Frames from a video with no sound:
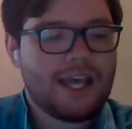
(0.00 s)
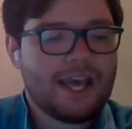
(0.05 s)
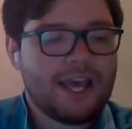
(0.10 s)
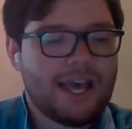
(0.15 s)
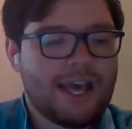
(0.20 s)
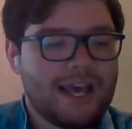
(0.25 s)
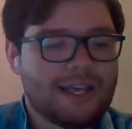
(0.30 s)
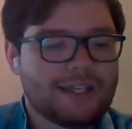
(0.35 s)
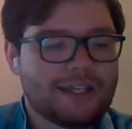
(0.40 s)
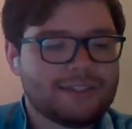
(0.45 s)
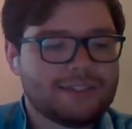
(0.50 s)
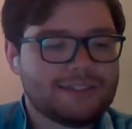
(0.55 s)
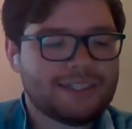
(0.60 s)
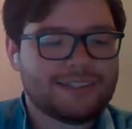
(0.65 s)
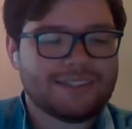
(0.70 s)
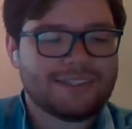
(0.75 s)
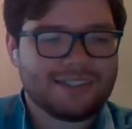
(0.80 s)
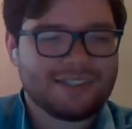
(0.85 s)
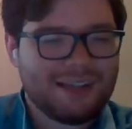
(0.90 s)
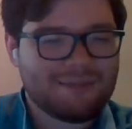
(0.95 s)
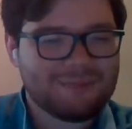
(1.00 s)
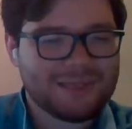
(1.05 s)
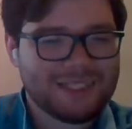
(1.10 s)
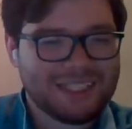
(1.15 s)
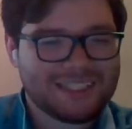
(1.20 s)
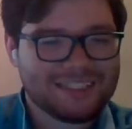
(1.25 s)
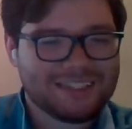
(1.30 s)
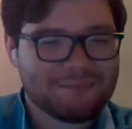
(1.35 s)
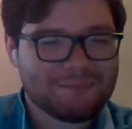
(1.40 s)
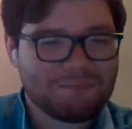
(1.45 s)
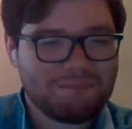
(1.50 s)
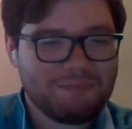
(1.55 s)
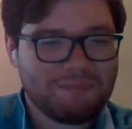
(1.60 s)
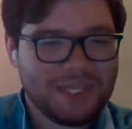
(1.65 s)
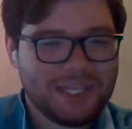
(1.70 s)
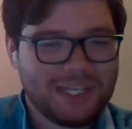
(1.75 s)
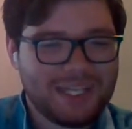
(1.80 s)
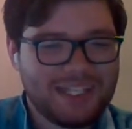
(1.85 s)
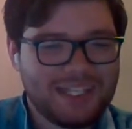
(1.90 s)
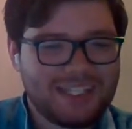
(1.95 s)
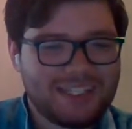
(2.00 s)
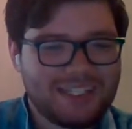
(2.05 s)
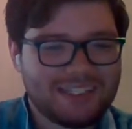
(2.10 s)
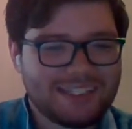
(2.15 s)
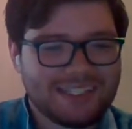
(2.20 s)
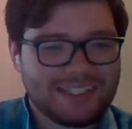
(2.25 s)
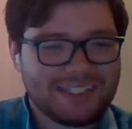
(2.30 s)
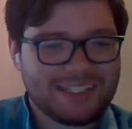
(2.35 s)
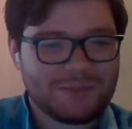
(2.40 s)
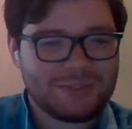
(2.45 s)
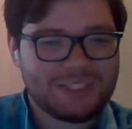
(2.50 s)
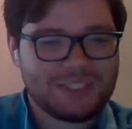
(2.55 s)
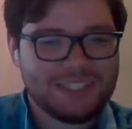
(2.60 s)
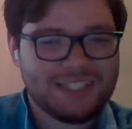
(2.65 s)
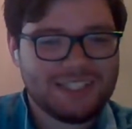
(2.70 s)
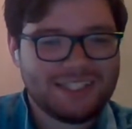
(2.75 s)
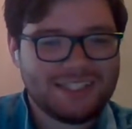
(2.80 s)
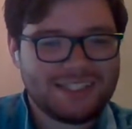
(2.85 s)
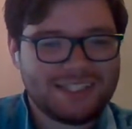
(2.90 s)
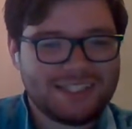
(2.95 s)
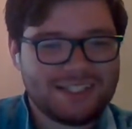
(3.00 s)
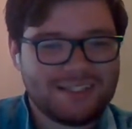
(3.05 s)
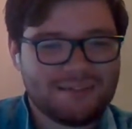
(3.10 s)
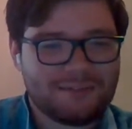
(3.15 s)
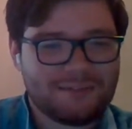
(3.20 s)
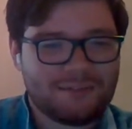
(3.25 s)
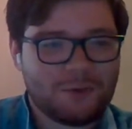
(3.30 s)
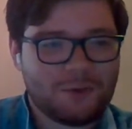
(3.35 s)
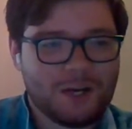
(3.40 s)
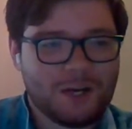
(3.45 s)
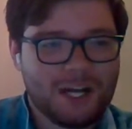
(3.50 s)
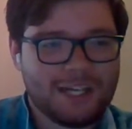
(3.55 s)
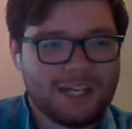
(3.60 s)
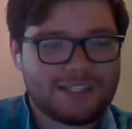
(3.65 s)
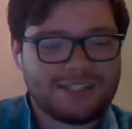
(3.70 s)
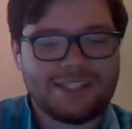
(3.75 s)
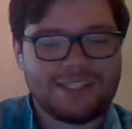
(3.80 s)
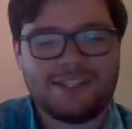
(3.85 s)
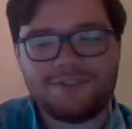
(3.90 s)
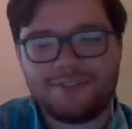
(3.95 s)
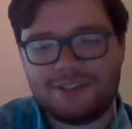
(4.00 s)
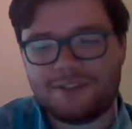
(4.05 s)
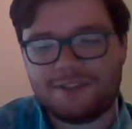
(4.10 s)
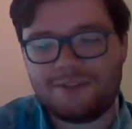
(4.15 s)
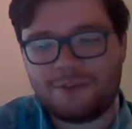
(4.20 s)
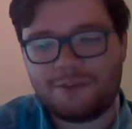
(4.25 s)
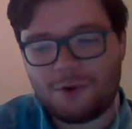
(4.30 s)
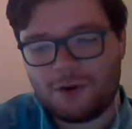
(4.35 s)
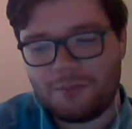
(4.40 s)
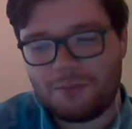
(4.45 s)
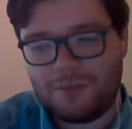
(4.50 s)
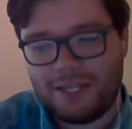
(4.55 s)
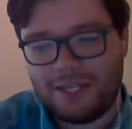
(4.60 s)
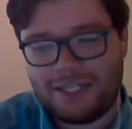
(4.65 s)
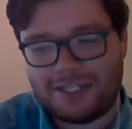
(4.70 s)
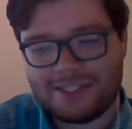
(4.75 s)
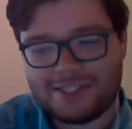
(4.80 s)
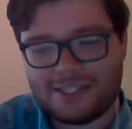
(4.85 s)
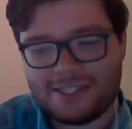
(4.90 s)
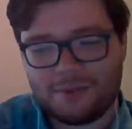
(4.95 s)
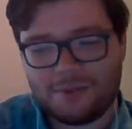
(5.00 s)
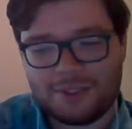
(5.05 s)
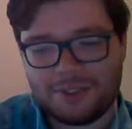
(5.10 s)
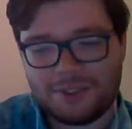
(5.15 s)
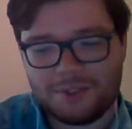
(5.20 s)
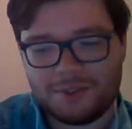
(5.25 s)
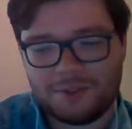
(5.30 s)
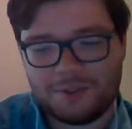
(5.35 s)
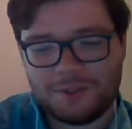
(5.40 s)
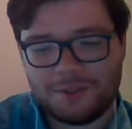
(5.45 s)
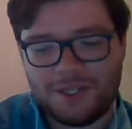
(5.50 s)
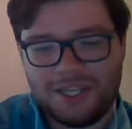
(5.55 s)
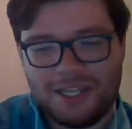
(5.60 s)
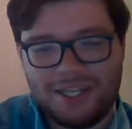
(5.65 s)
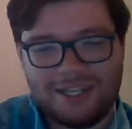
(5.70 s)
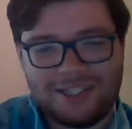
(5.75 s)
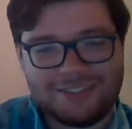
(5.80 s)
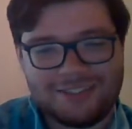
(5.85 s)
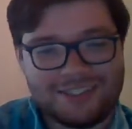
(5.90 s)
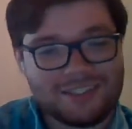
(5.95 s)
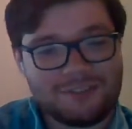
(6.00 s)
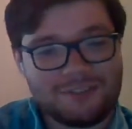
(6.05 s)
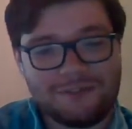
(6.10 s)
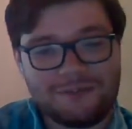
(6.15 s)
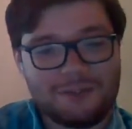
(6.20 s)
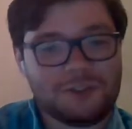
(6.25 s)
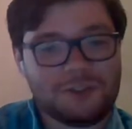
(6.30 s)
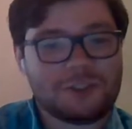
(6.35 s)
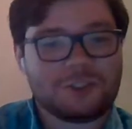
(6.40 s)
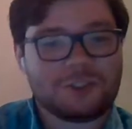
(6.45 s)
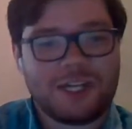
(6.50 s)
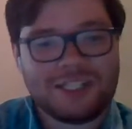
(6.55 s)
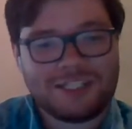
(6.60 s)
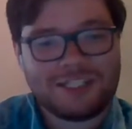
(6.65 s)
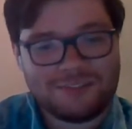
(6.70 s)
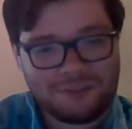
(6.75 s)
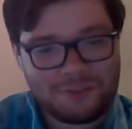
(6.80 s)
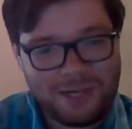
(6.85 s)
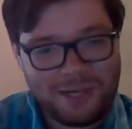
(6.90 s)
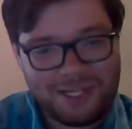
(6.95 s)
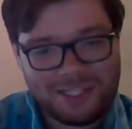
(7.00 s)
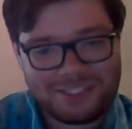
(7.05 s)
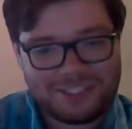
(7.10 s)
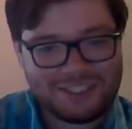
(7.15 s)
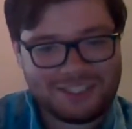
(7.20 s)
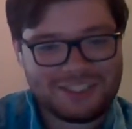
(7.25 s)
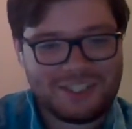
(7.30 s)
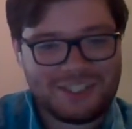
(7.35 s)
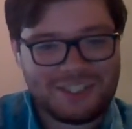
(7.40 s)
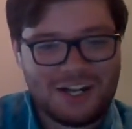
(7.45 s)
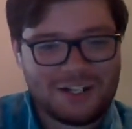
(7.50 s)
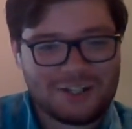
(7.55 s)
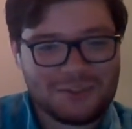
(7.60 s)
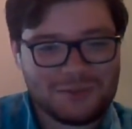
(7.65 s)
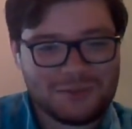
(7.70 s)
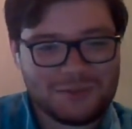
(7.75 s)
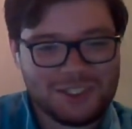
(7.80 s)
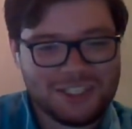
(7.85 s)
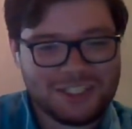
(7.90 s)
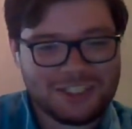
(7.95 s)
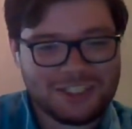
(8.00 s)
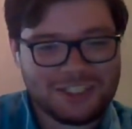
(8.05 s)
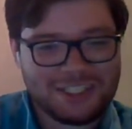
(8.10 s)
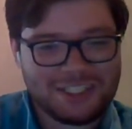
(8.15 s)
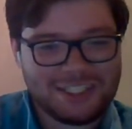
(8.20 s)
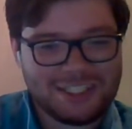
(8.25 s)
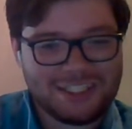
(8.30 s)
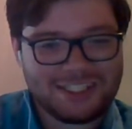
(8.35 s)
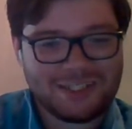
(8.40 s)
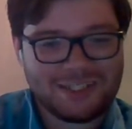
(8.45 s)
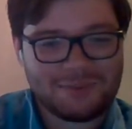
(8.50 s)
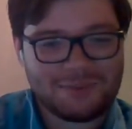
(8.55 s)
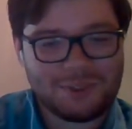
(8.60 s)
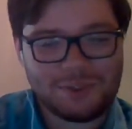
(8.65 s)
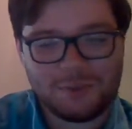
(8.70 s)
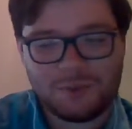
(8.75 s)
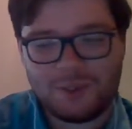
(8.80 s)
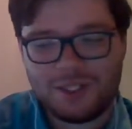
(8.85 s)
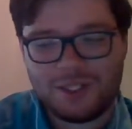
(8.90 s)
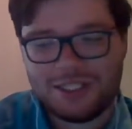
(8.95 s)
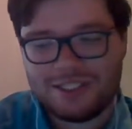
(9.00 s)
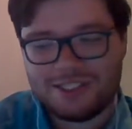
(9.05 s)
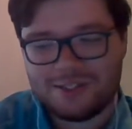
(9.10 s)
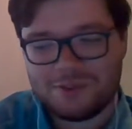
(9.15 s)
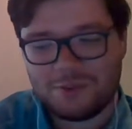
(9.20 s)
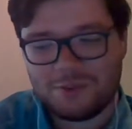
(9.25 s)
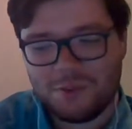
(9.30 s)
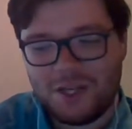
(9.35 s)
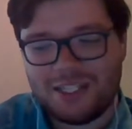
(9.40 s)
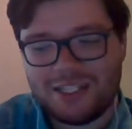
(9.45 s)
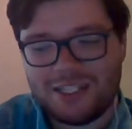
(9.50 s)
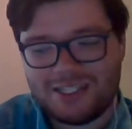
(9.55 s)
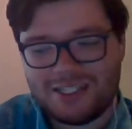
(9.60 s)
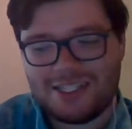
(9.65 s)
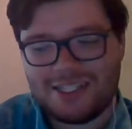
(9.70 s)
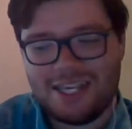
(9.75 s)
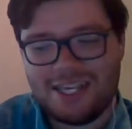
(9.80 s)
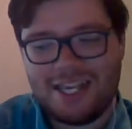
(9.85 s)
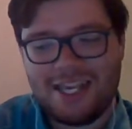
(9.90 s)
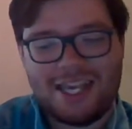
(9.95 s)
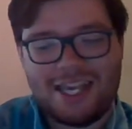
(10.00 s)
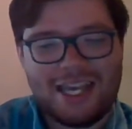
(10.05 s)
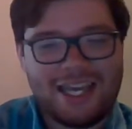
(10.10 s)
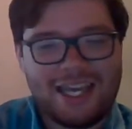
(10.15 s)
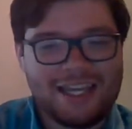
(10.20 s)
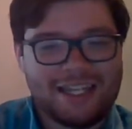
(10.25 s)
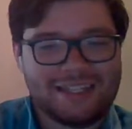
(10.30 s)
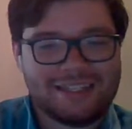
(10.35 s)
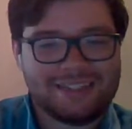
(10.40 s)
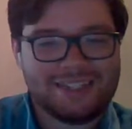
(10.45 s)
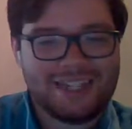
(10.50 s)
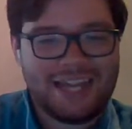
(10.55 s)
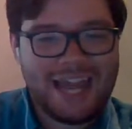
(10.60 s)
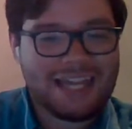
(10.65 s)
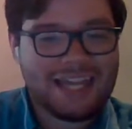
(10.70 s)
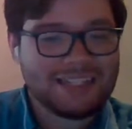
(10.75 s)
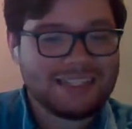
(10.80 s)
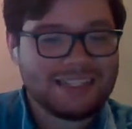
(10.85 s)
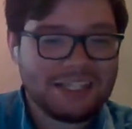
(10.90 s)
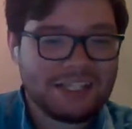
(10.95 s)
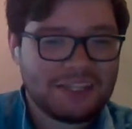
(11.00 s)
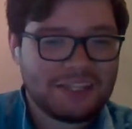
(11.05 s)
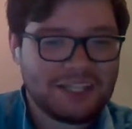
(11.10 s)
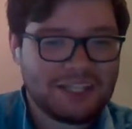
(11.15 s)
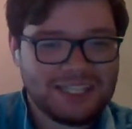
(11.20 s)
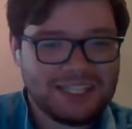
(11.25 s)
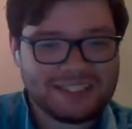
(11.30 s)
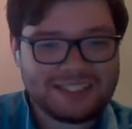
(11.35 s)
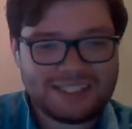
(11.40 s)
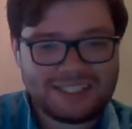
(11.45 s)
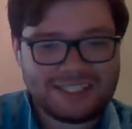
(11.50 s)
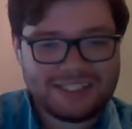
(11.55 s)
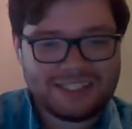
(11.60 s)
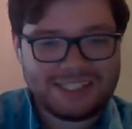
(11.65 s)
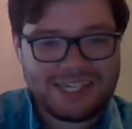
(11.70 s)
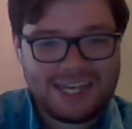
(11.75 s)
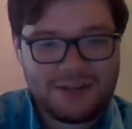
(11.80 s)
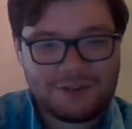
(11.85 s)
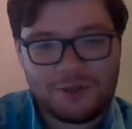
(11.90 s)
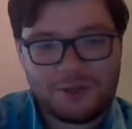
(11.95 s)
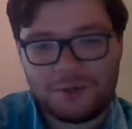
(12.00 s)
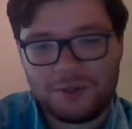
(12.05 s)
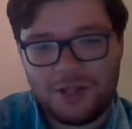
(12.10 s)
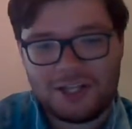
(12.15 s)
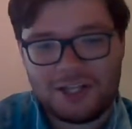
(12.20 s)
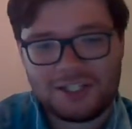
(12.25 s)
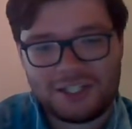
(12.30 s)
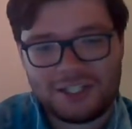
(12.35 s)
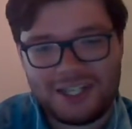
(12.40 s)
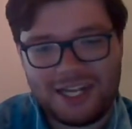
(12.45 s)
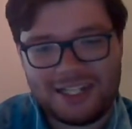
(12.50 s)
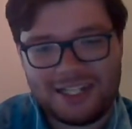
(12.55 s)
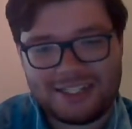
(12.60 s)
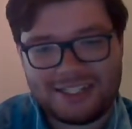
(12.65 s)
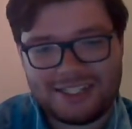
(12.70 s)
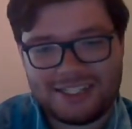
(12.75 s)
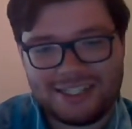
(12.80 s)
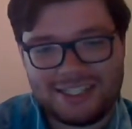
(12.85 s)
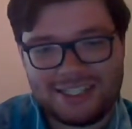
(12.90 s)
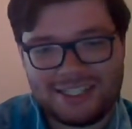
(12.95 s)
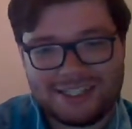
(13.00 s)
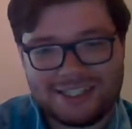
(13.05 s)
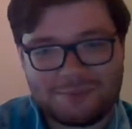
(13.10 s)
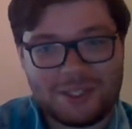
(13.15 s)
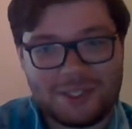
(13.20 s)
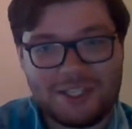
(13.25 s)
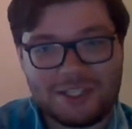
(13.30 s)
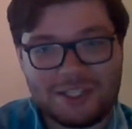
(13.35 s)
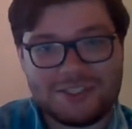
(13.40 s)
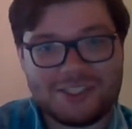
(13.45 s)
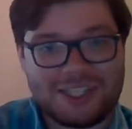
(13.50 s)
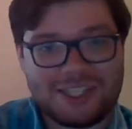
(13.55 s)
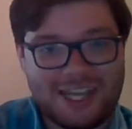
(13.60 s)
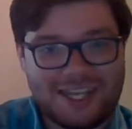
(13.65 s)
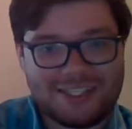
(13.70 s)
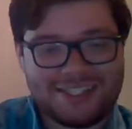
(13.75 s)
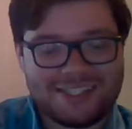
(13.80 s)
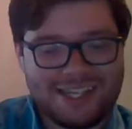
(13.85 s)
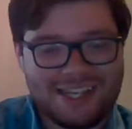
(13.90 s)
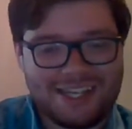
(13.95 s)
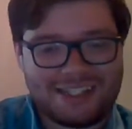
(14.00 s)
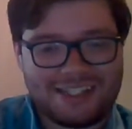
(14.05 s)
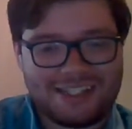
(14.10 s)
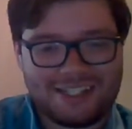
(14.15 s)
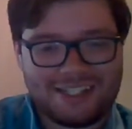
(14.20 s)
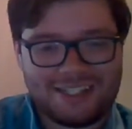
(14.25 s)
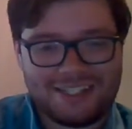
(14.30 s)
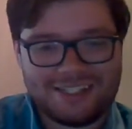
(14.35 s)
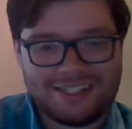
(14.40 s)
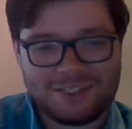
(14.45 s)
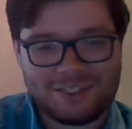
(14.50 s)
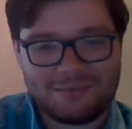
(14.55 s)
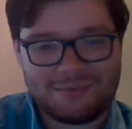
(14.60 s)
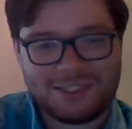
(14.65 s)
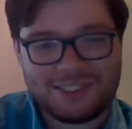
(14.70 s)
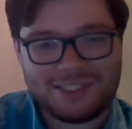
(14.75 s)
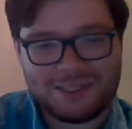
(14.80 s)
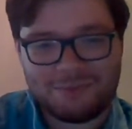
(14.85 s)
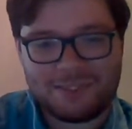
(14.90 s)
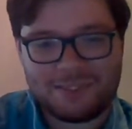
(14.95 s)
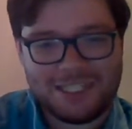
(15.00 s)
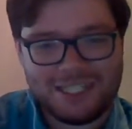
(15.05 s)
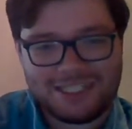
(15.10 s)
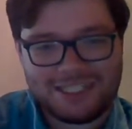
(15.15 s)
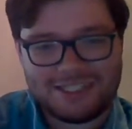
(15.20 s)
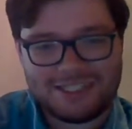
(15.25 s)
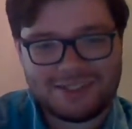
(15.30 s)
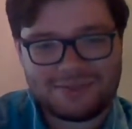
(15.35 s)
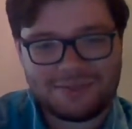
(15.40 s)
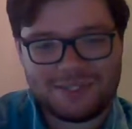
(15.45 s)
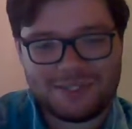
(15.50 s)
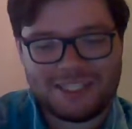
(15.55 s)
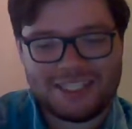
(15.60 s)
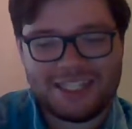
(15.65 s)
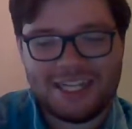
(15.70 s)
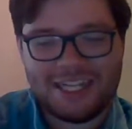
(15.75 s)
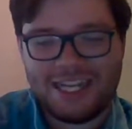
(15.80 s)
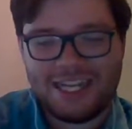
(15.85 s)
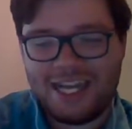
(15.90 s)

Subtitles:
And it's tempting because it's really easy for us, even for me as someone who did a full transformation on religion and as someone who was once an anti-theist and is now no longer an anti-theist, but understands anti-theism and sympathizes with it.